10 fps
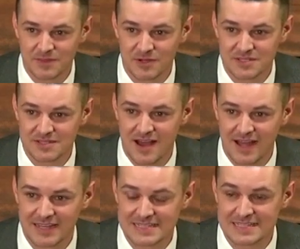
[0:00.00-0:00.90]
There is
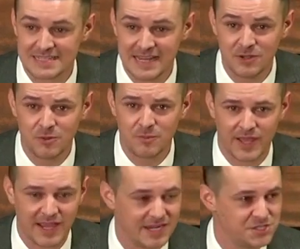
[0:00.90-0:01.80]
not a single
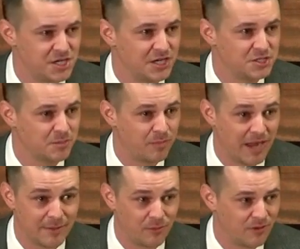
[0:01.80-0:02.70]
page in your
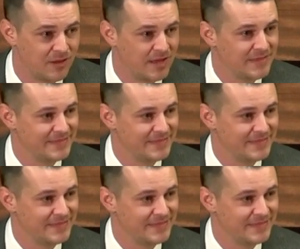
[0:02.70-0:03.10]
Bible